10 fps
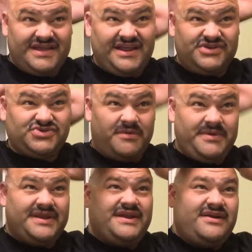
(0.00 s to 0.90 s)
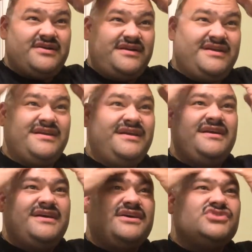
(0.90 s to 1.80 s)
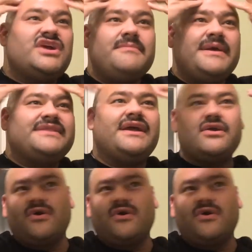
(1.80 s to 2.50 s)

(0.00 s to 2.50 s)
kind of scrub it in there, trying to make the hair